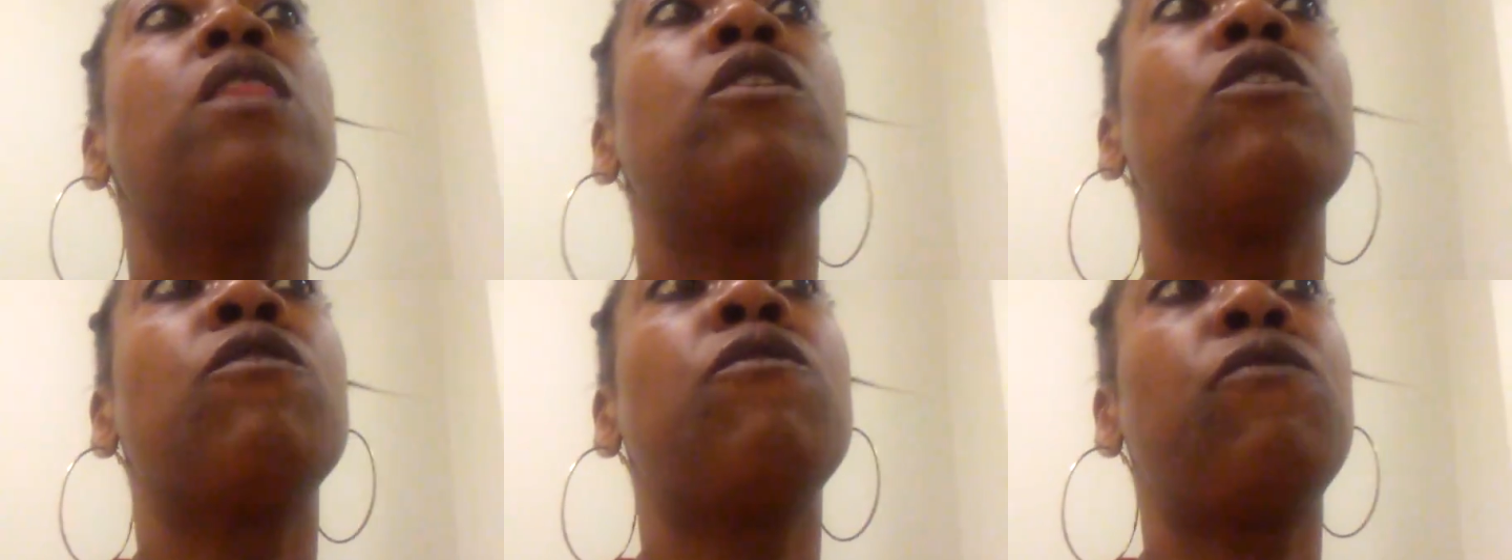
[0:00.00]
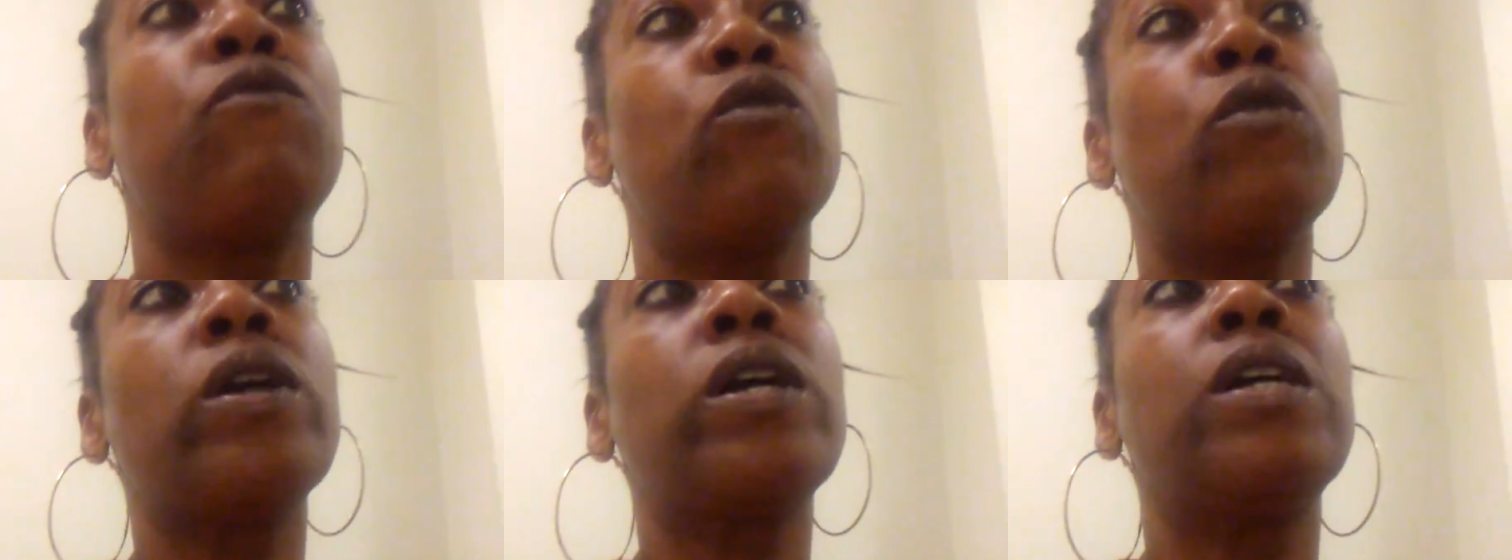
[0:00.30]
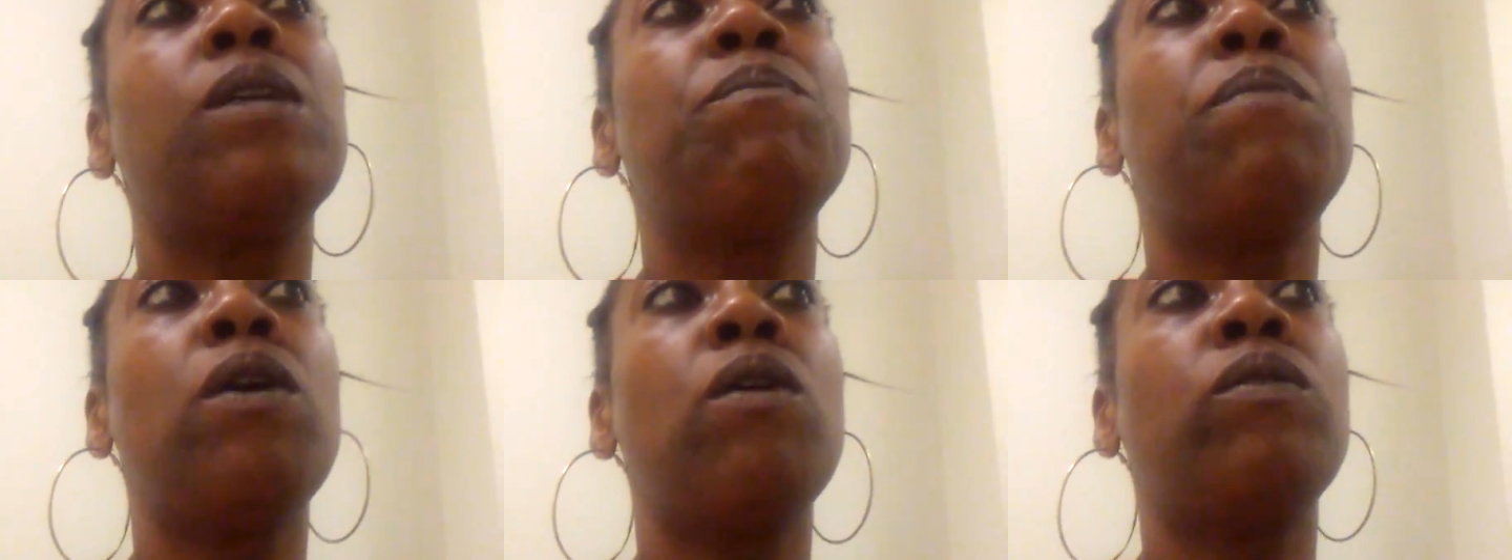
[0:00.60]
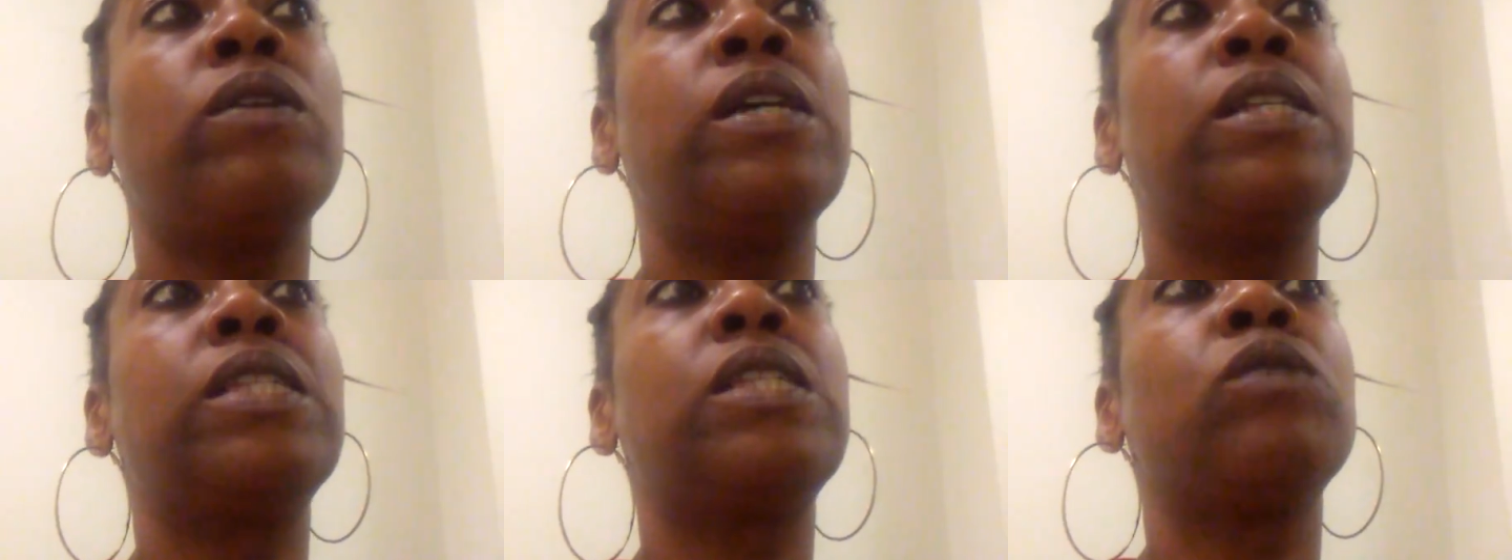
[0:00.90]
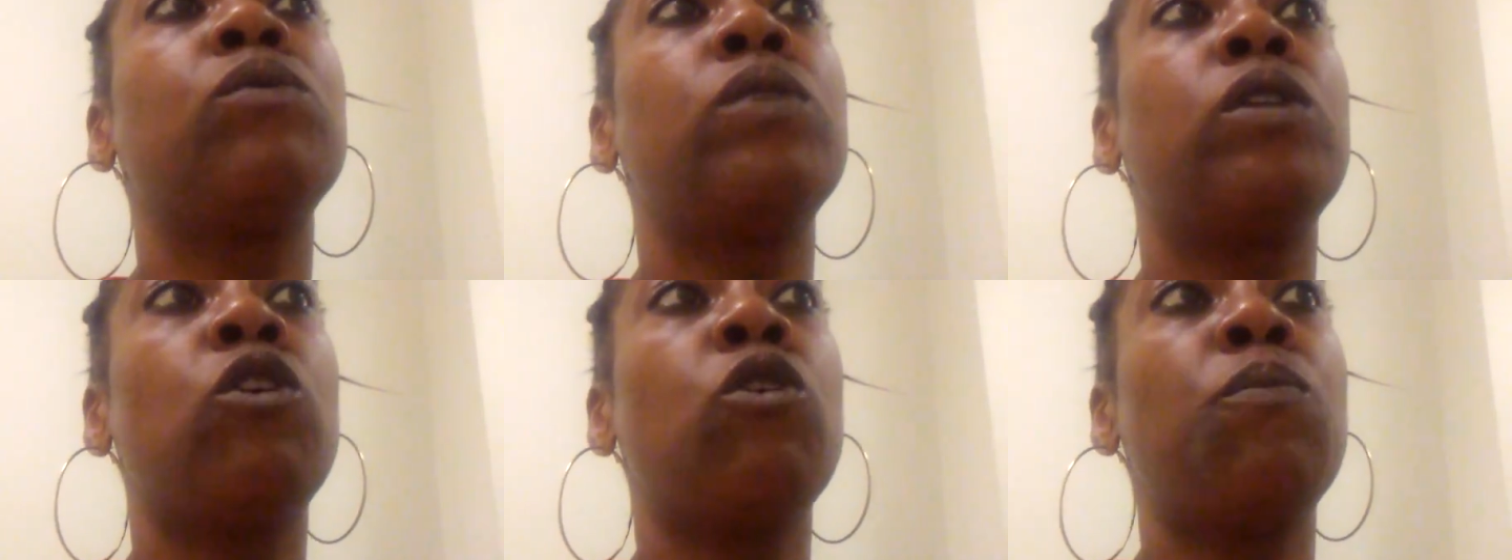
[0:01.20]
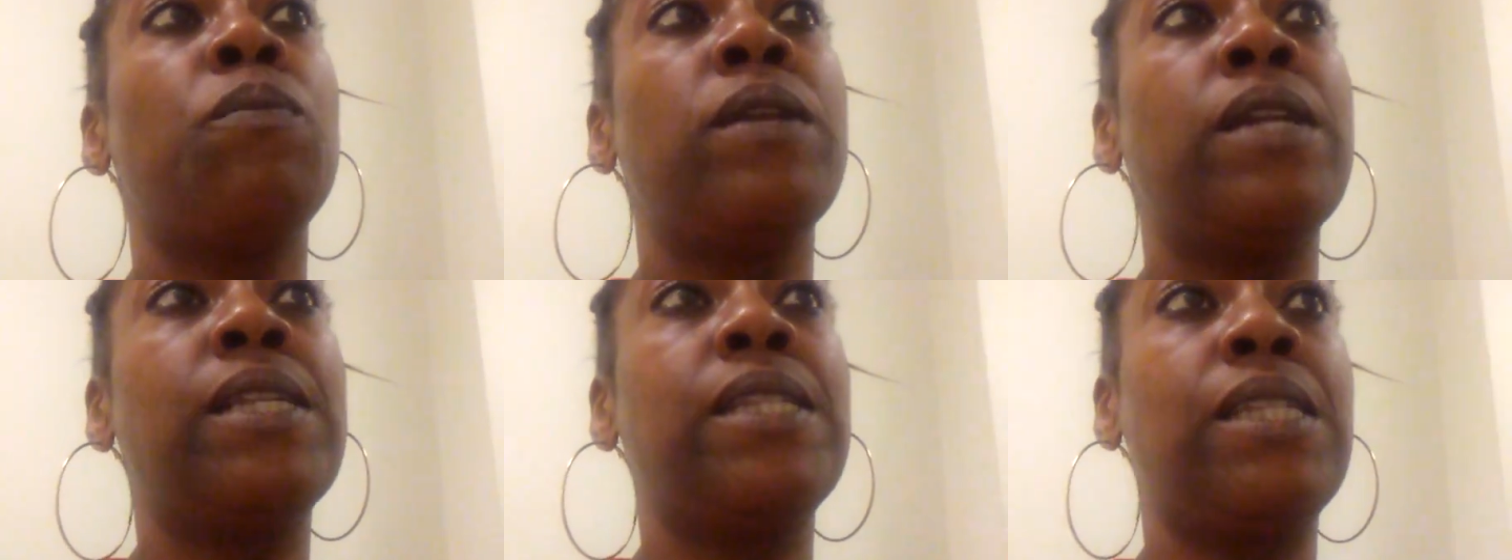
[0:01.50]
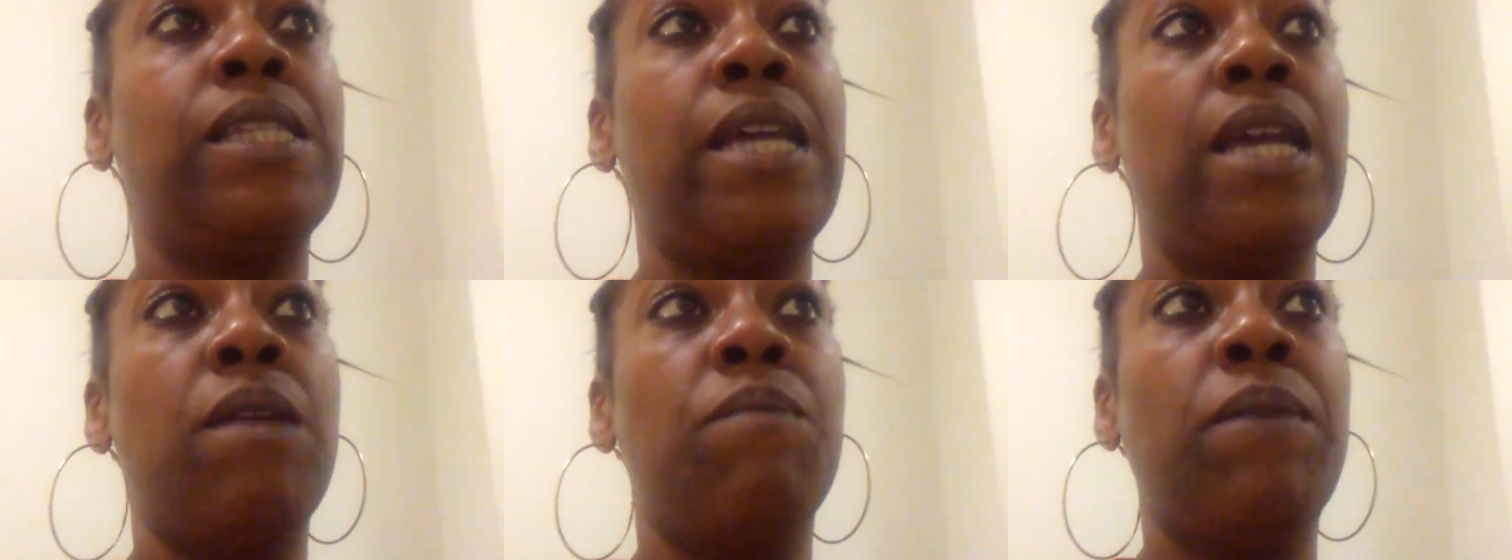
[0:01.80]
There are 4 components to an opening
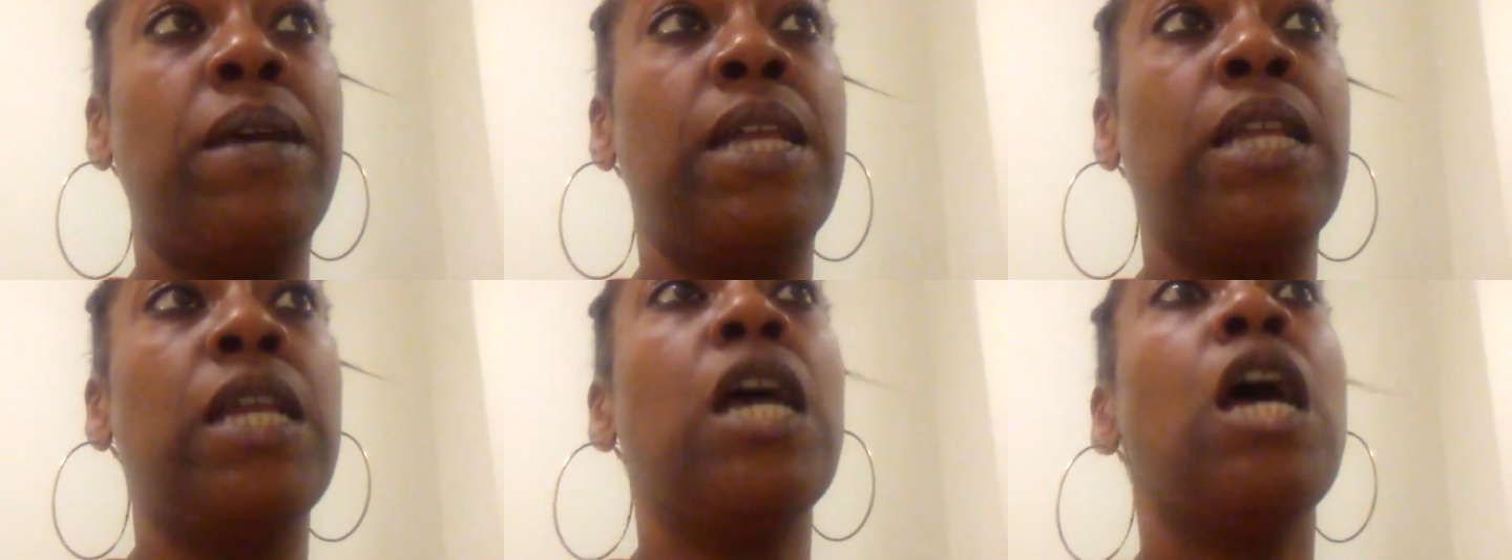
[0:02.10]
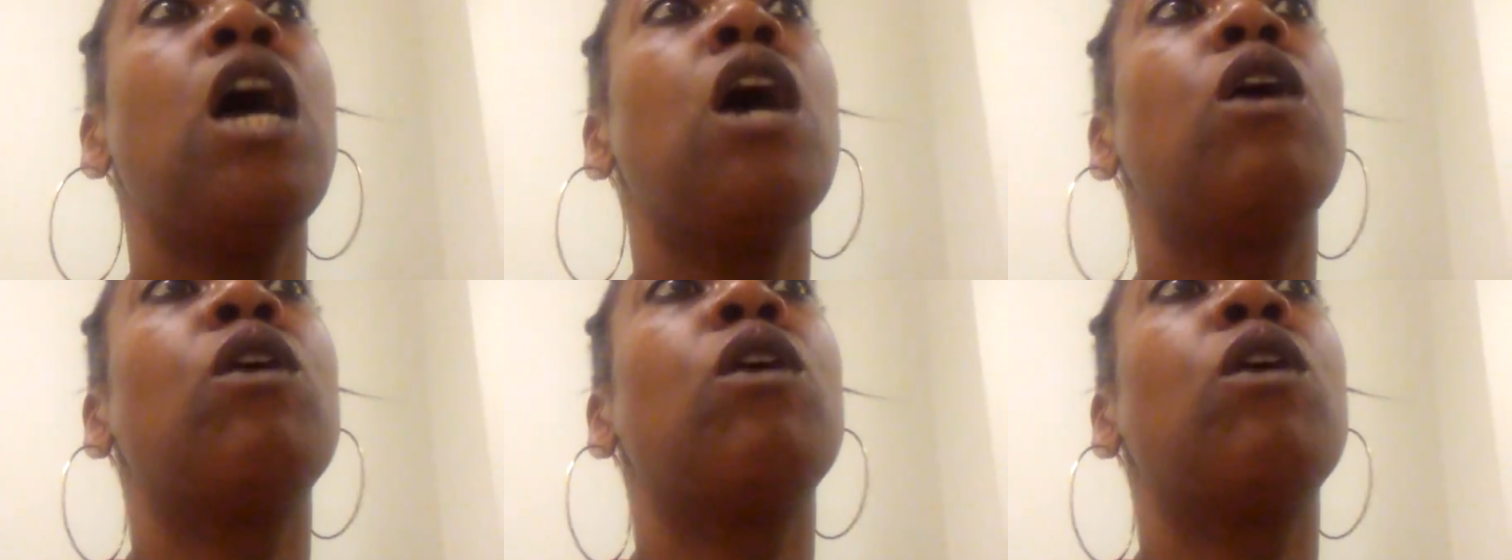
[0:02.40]
statement.